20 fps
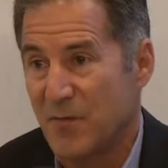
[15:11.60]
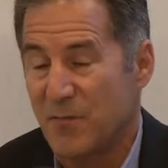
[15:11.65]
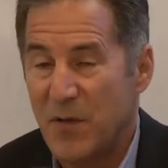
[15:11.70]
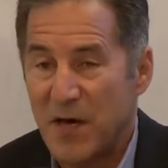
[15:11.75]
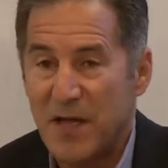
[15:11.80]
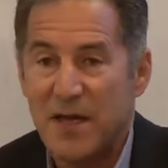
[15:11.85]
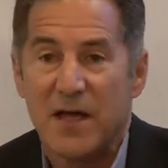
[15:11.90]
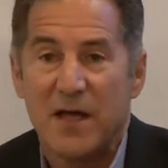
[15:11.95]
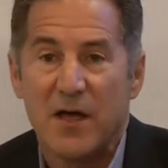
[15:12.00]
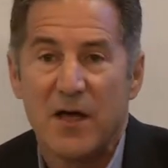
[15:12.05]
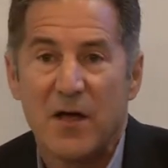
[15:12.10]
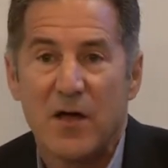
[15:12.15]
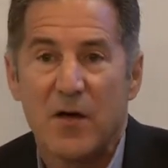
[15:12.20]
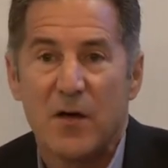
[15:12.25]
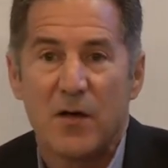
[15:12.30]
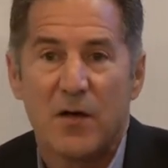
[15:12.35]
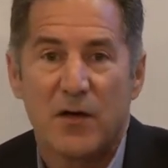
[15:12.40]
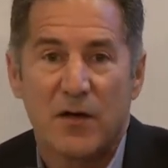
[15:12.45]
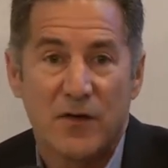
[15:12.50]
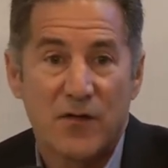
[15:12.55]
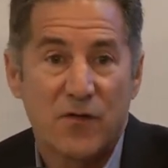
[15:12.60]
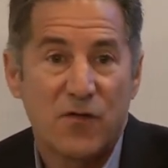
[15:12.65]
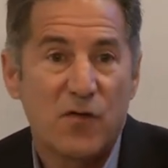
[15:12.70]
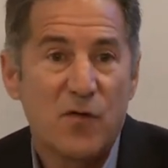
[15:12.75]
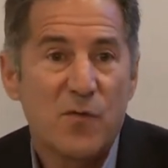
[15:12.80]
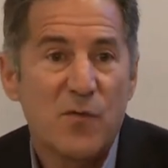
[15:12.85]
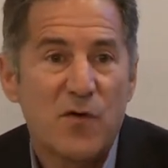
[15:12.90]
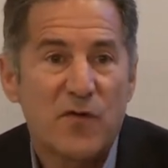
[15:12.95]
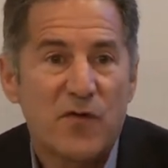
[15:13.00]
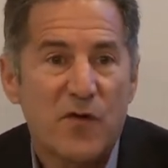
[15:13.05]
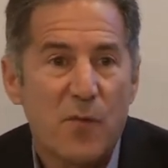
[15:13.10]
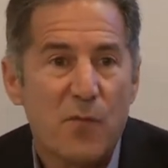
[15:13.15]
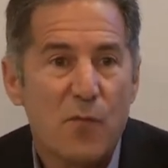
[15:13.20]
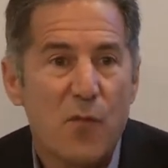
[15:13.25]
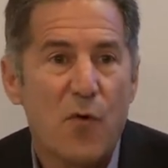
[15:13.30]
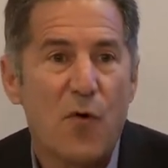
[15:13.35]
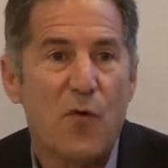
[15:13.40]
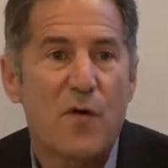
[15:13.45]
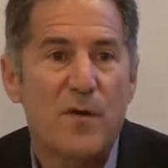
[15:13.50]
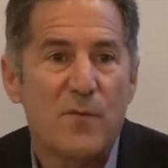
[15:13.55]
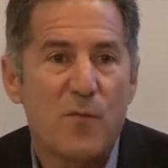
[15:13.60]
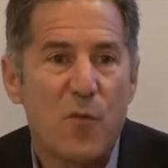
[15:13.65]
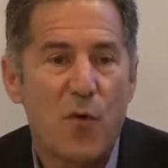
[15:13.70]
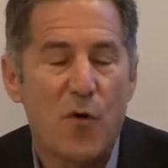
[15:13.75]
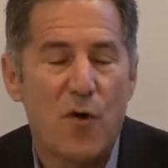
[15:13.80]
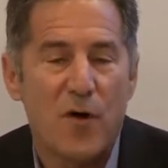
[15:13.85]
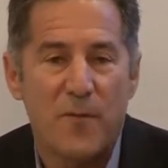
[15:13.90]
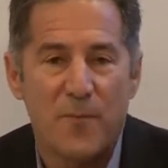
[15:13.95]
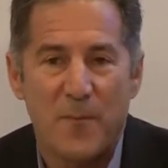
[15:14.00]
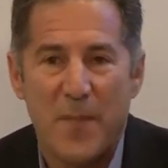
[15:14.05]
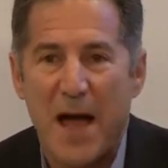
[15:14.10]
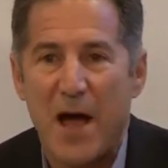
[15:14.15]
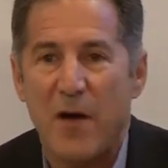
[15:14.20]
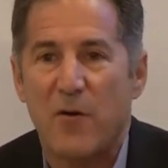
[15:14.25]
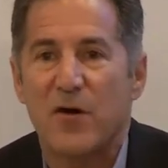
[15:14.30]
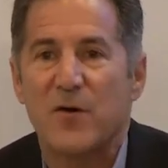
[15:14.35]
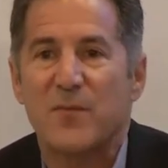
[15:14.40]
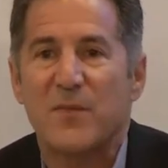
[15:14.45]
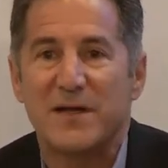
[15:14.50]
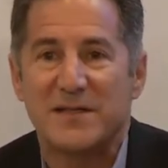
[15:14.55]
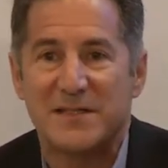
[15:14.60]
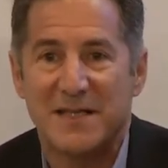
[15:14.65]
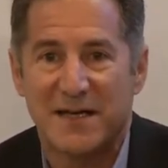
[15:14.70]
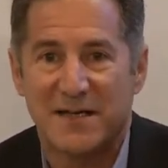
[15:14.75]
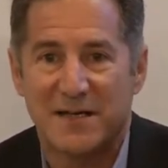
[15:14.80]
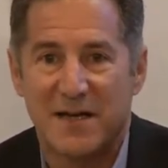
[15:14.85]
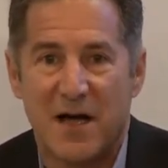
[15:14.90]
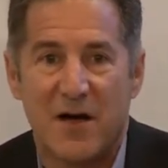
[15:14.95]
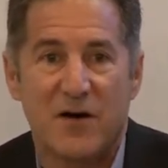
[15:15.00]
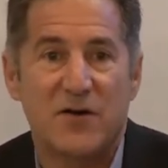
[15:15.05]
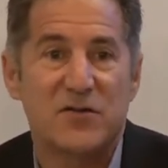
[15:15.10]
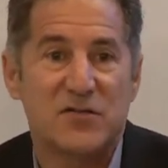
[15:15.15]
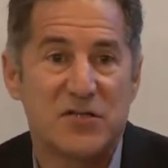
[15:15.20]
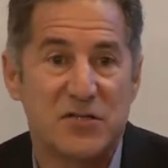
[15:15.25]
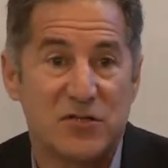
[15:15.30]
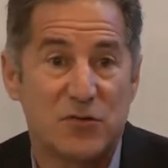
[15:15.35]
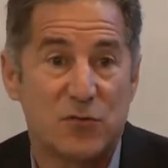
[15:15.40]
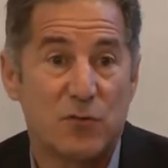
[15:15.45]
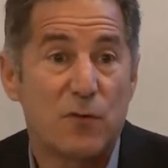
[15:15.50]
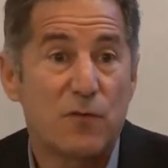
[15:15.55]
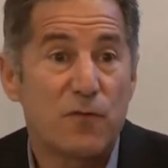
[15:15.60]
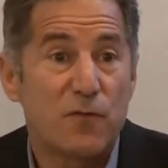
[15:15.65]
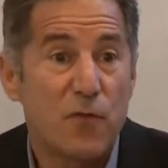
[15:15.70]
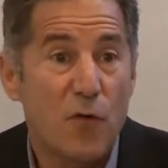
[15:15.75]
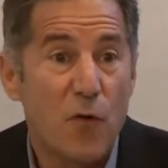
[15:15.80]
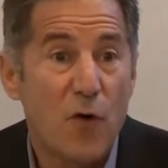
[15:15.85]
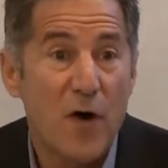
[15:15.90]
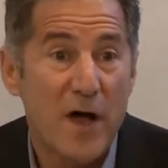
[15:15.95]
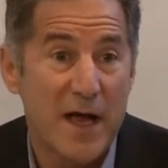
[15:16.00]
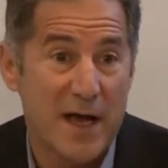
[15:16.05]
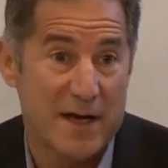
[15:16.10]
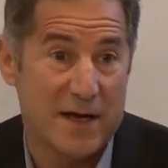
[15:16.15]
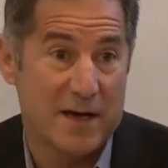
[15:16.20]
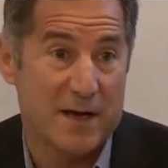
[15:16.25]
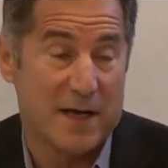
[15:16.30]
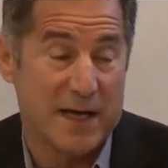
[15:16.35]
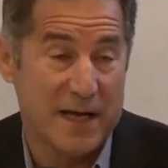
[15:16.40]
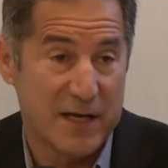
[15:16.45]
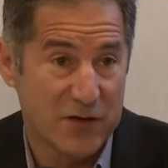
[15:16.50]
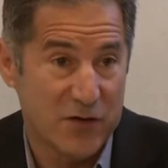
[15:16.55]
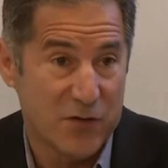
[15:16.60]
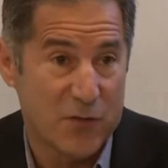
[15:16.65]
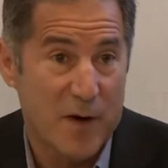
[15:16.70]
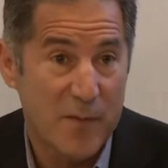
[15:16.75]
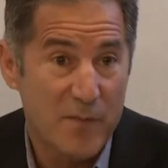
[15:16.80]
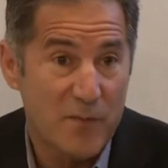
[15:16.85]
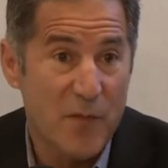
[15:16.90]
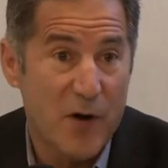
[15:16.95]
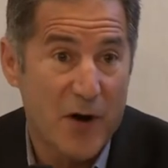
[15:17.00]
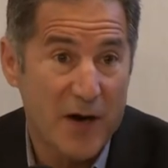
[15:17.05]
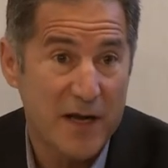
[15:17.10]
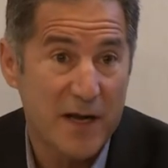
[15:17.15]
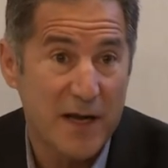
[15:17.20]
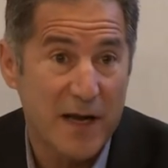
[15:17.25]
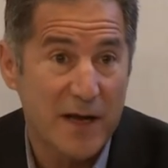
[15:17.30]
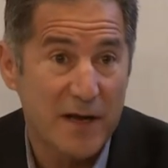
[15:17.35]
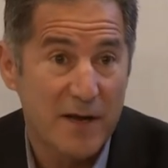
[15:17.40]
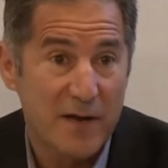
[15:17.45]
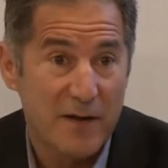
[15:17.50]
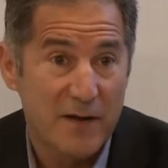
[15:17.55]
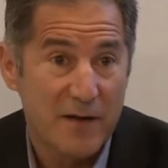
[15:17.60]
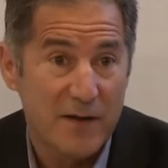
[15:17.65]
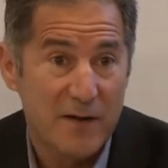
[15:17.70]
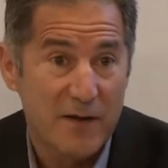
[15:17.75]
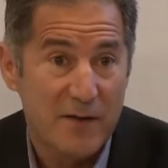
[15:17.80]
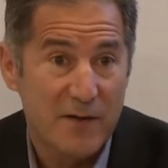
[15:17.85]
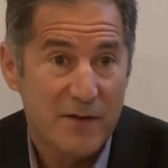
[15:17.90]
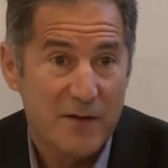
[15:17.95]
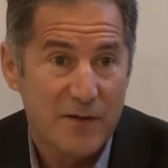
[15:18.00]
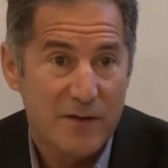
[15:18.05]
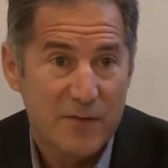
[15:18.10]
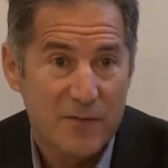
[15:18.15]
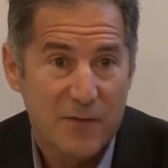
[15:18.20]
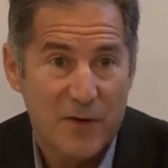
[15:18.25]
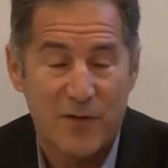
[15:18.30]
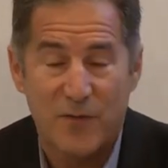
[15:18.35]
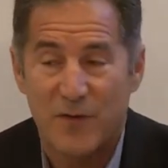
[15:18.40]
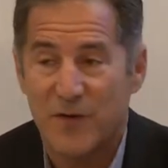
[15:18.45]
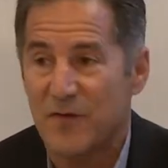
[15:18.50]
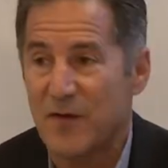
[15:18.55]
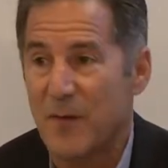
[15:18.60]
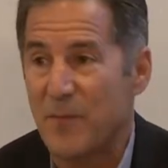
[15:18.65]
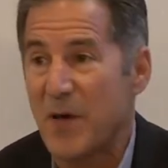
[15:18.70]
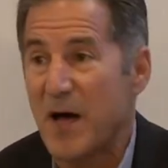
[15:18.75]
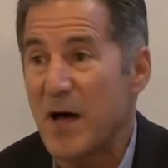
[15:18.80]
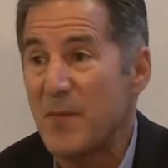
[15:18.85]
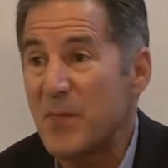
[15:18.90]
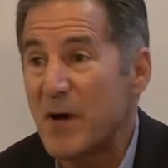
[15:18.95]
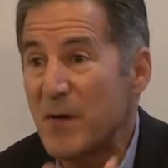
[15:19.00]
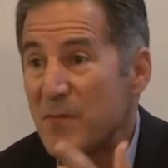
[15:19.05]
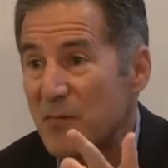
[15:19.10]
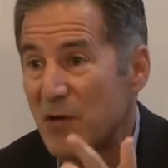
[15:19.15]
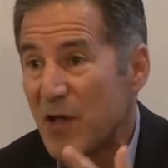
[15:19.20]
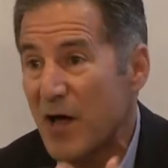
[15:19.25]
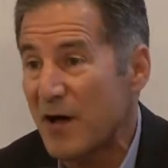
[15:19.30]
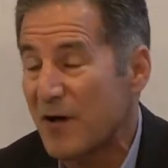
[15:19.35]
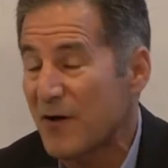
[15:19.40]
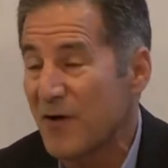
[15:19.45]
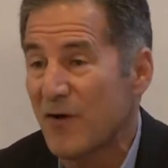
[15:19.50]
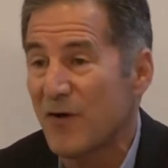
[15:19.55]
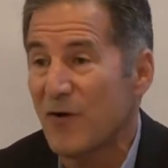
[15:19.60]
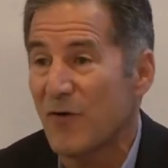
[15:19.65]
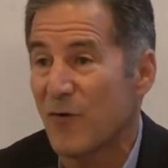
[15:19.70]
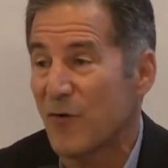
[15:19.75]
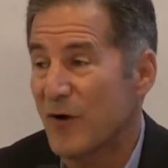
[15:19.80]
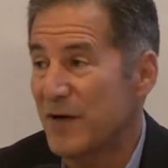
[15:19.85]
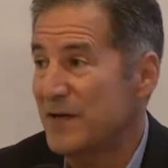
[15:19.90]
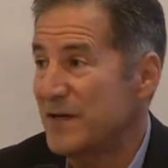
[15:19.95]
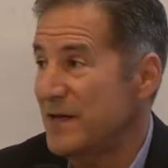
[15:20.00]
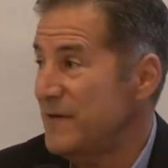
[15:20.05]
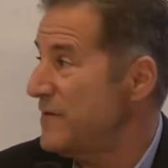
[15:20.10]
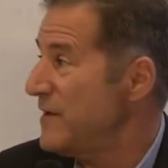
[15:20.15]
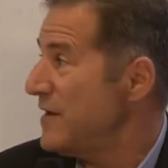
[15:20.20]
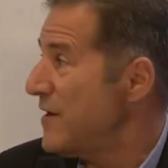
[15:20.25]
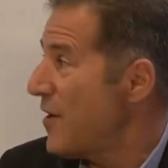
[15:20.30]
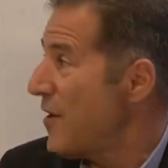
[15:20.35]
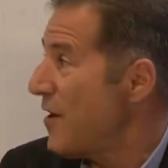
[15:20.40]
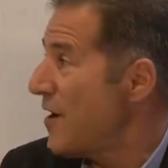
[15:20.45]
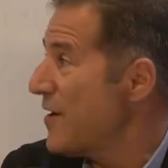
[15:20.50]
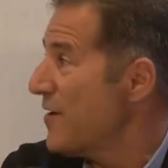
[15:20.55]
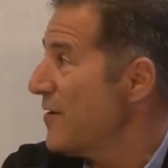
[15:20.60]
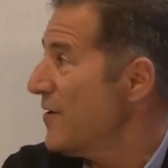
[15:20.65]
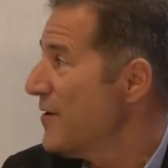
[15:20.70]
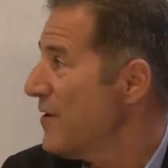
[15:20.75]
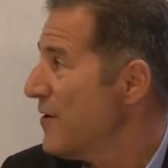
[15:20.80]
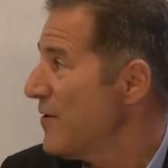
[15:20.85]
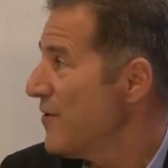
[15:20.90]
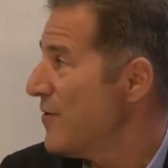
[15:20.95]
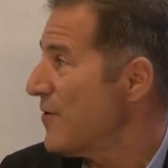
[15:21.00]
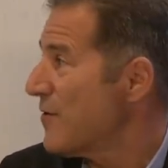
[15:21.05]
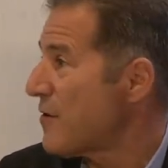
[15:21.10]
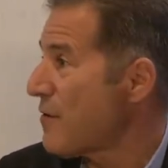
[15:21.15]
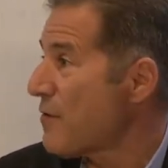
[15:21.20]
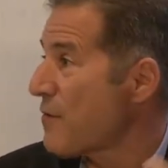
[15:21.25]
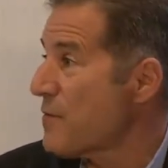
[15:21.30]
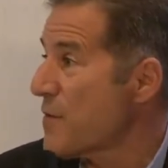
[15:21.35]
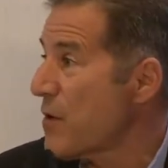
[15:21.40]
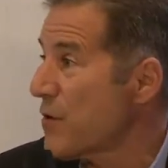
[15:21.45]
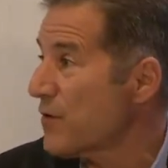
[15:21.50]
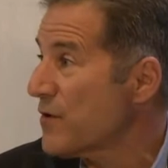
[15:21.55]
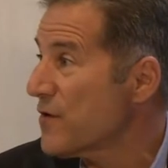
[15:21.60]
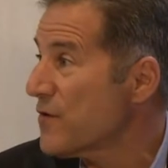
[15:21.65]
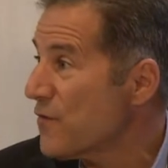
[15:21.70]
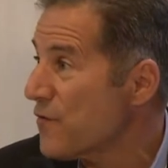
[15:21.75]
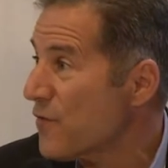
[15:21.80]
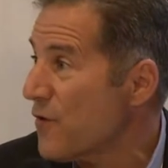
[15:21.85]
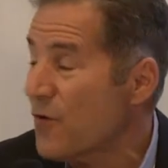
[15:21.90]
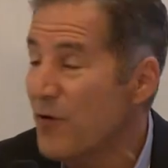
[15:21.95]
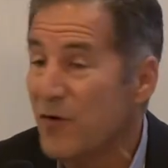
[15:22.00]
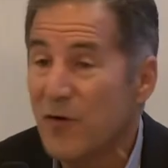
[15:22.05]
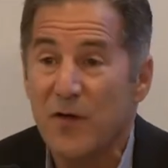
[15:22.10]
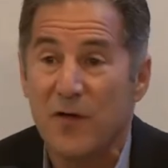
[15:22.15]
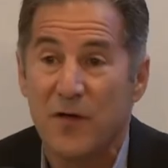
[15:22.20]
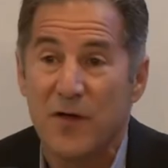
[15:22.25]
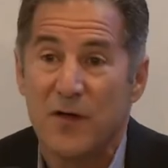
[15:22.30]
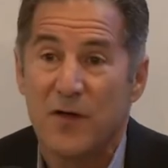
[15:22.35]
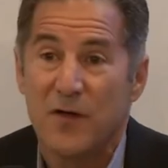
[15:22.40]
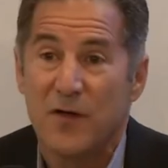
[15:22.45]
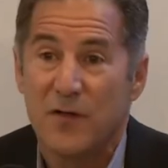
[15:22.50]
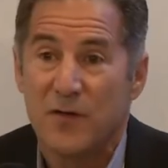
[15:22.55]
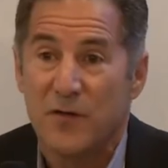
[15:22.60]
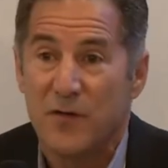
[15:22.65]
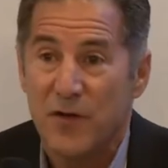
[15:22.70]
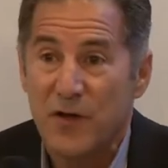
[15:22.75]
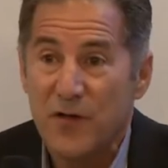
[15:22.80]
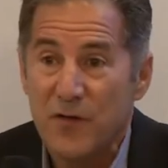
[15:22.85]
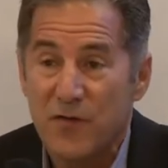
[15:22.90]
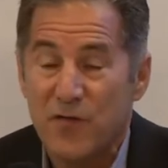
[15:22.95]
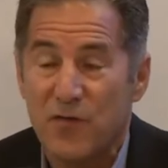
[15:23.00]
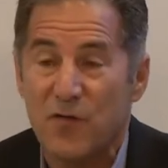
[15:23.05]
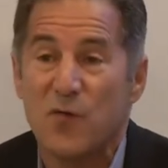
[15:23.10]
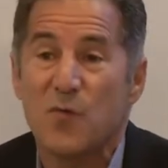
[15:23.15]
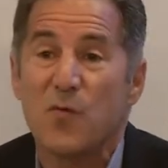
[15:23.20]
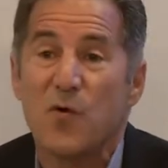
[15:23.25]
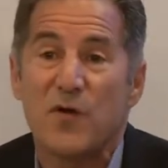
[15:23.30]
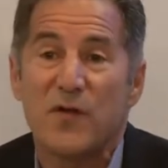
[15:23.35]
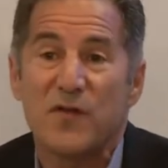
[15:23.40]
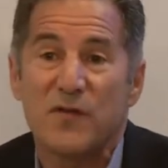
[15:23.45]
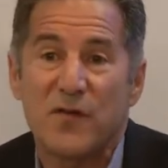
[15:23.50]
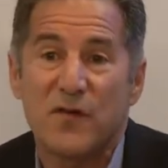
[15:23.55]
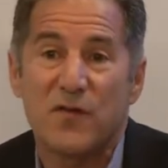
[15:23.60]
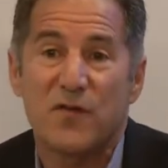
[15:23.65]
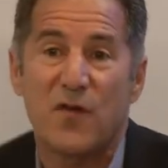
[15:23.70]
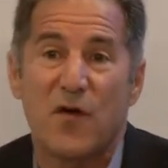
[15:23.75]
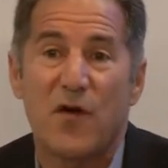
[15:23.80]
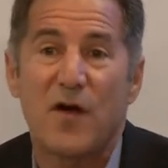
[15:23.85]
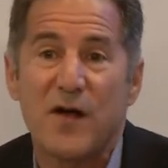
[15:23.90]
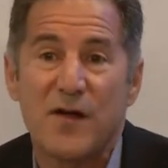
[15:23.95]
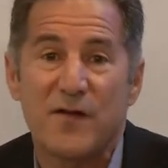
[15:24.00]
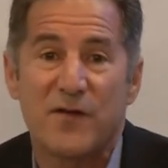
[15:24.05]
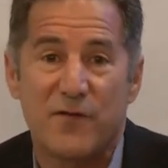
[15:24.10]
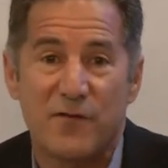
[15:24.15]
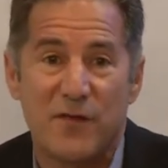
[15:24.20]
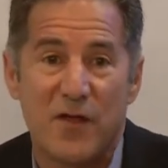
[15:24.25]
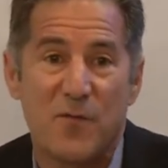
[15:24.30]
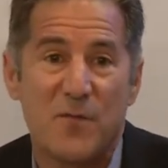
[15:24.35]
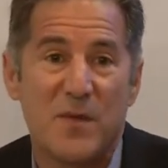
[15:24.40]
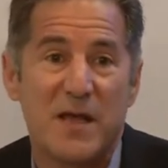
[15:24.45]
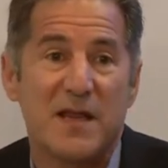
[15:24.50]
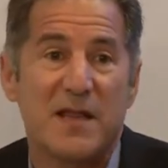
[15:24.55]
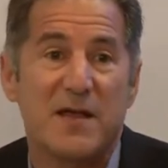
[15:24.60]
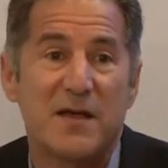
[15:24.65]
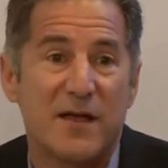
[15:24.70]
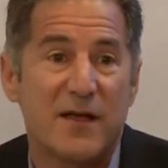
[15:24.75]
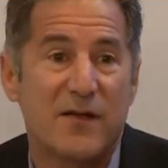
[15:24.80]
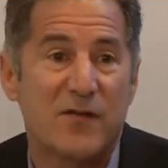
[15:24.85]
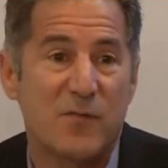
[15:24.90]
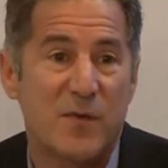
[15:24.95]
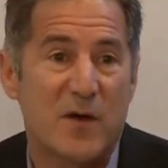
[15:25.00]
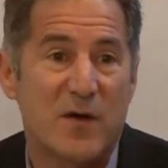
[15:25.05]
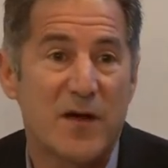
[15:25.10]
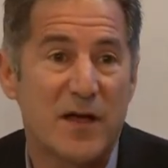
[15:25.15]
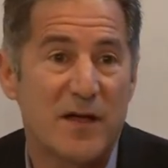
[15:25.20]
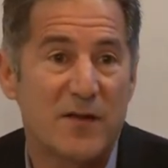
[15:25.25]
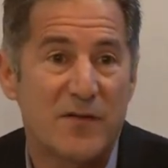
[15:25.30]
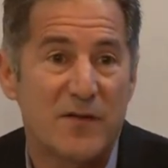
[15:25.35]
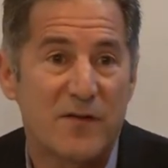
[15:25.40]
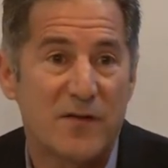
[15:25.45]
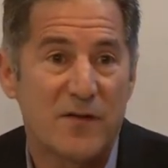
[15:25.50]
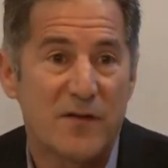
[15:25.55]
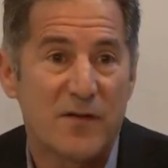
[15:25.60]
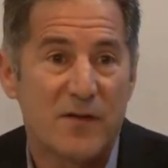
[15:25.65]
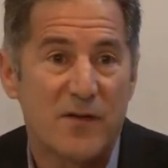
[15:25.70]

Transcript: But consumers are more and more empowered by technology to avoid interrupt marketing. Whether it's a pop-up blocker or a DVR or a remote control, the consumer is in charge of their media experience.